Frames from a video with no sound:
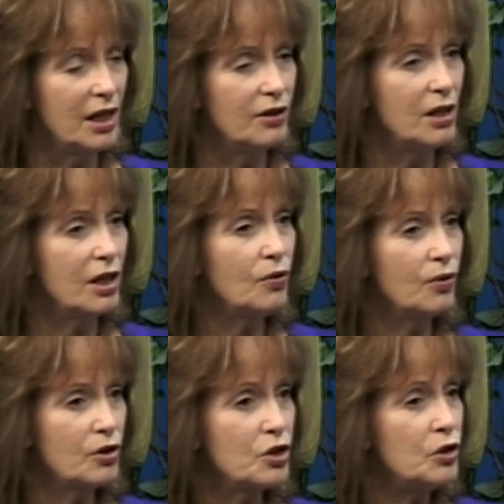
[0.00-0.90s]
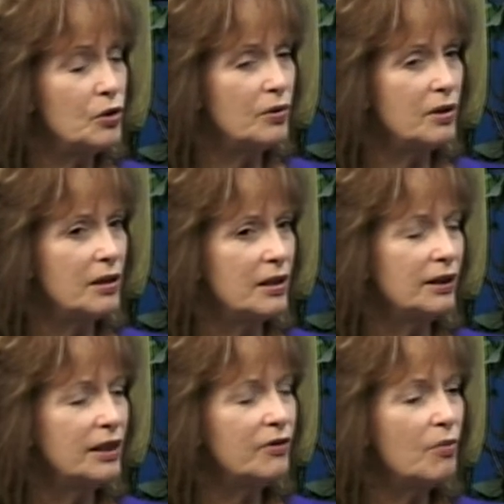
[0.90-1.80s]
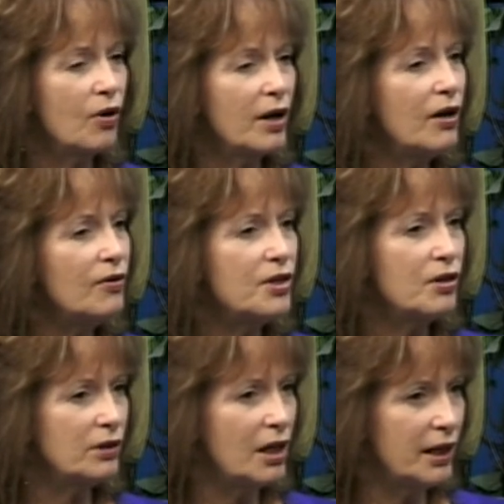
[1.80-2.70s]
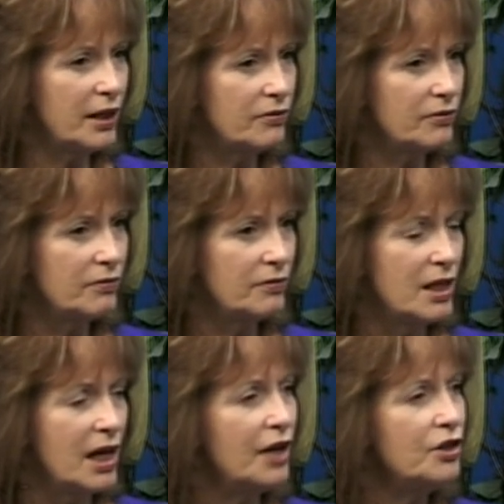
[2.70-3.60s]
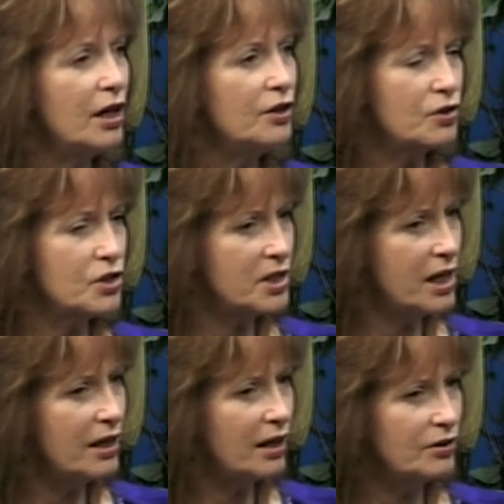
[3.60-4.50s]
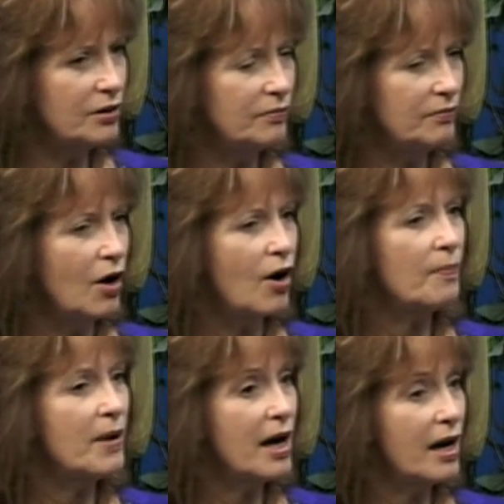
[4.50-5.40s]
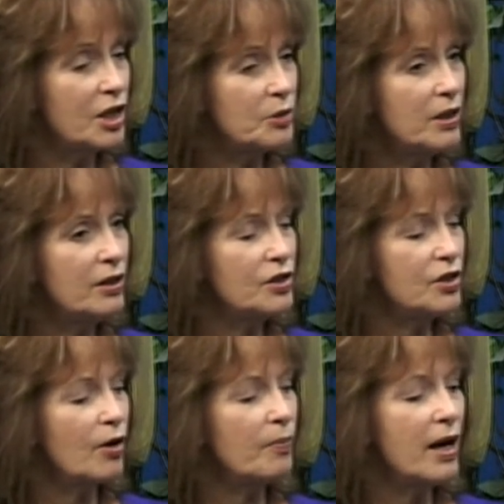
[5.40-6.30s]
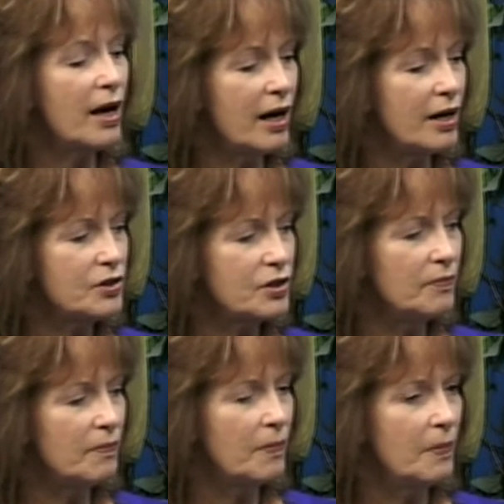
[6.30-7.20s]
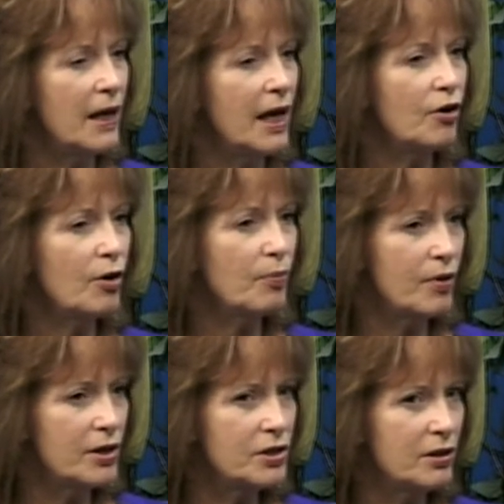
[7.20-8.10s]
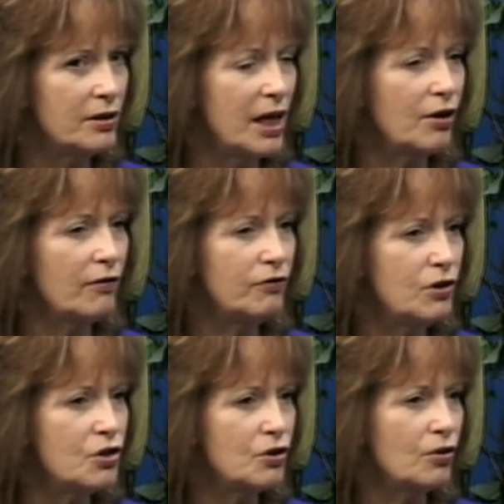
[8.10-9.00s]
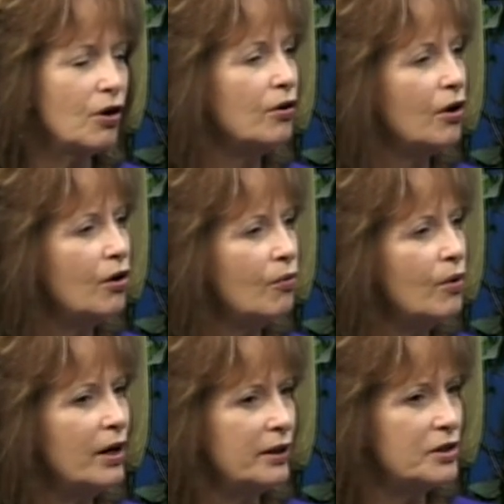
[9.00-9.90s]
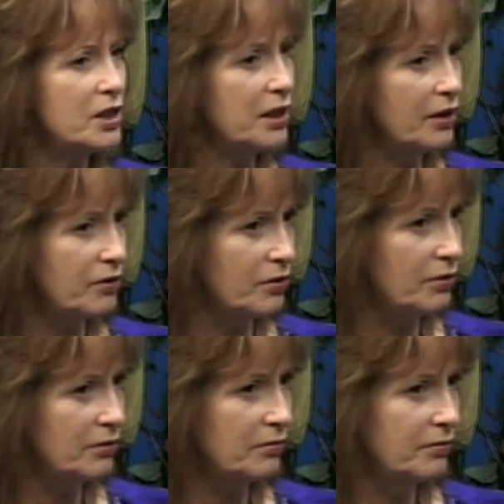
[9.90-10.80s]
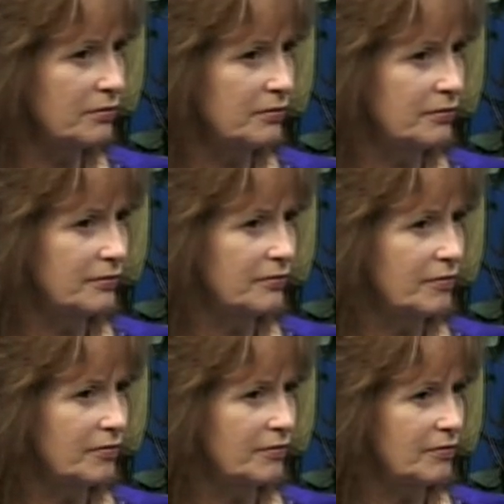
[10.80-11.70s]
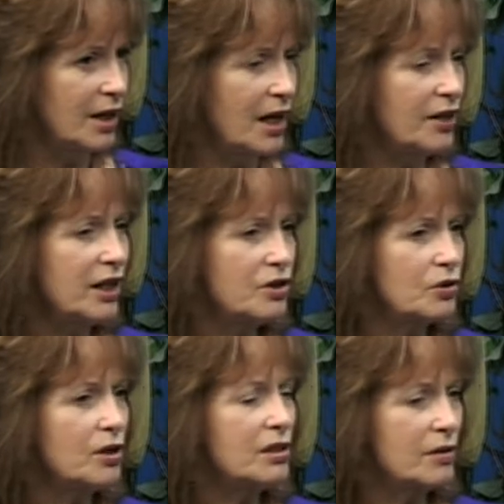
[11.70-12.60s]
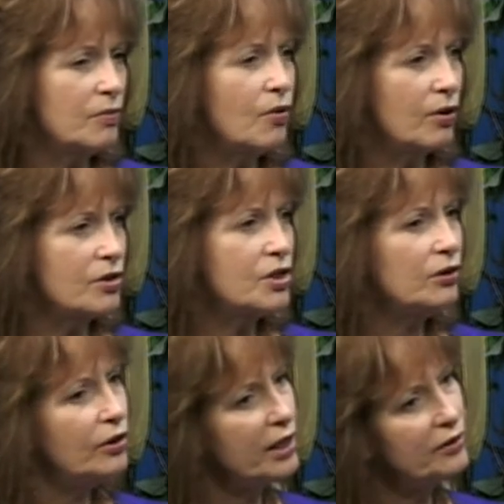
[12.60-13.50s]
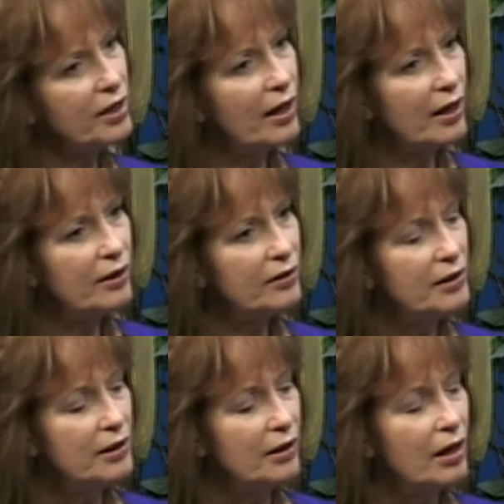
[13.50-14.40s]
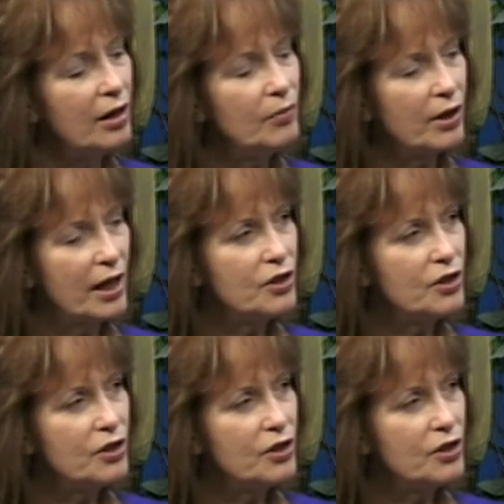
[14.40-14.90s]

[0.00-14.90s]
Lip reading: in order to live a more healthier life and to understand our past, because our past and our present and our future are all one together. And I think it's important to look at that. When I do